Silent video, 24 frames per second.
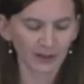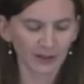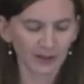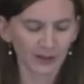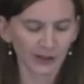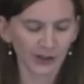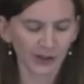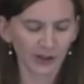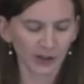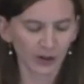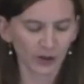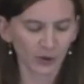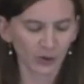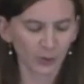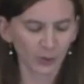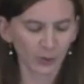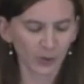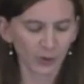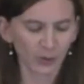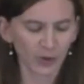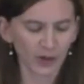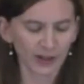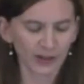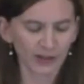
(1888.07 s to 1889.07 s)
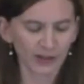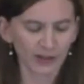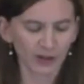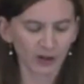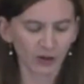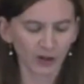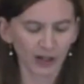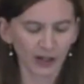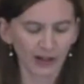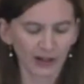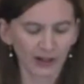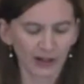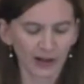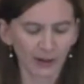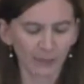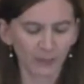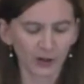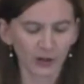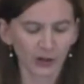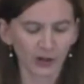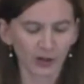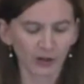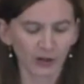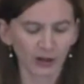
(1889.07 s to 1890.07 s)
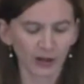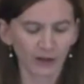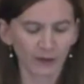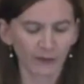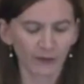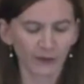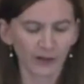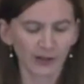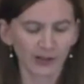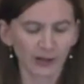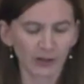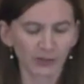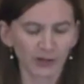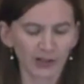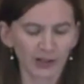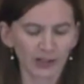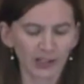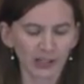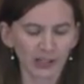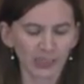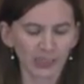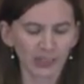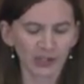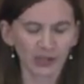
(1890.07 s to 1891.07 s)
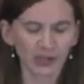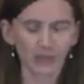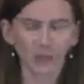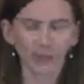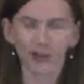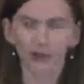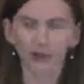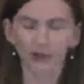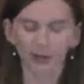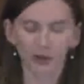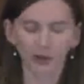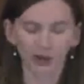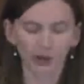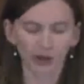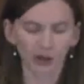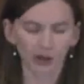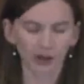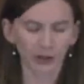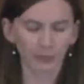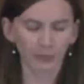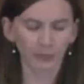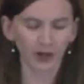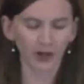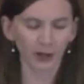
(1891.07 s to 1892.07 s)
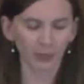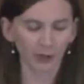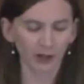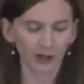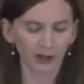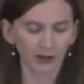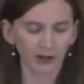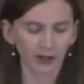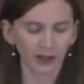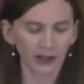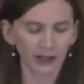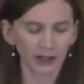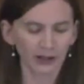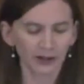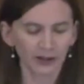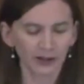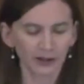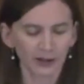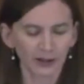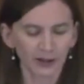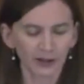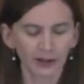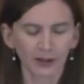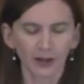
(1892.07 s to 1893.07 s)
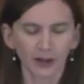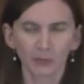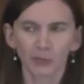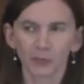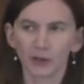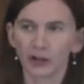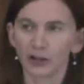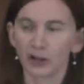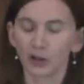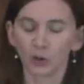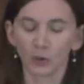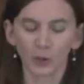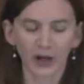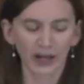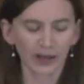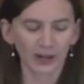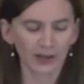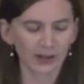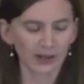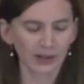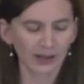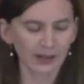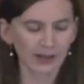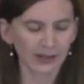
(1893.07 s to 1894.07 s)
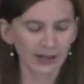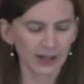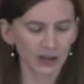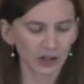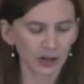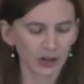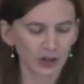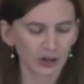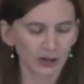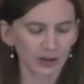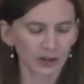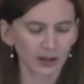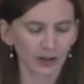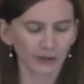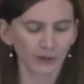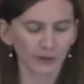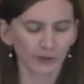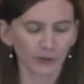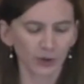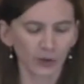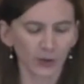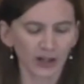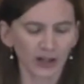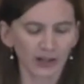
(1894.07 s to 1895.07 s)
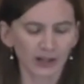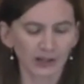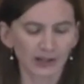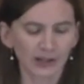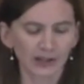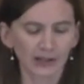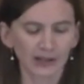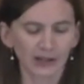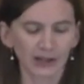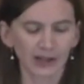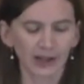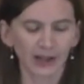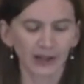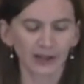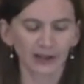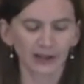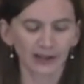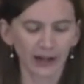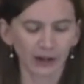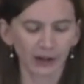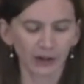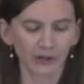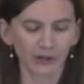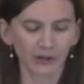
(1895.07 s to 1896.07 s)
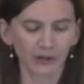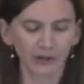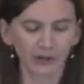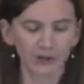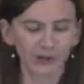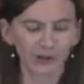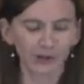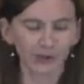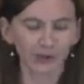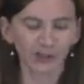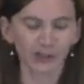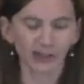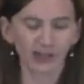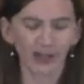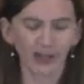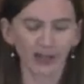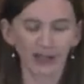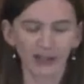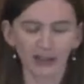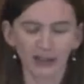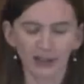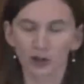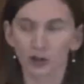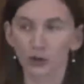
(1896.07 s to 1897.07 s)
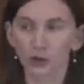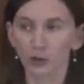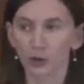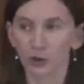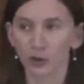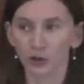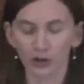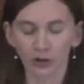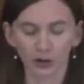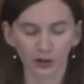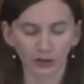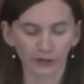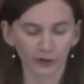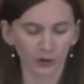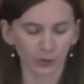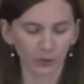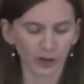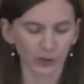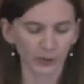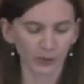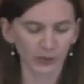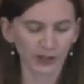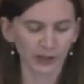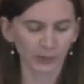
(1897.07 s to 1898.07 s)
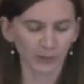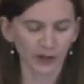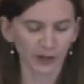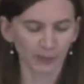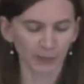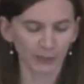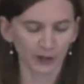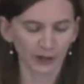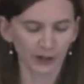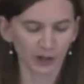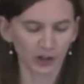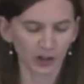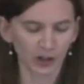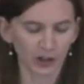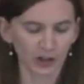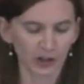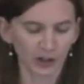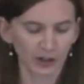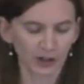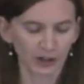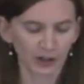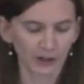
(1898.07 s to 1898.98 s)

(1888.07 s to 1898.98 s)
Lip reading: So we wanted to create an opportunity for someone to speak about their journey publicly, but in a way that centered their voice and allowed them to retain control over what was published.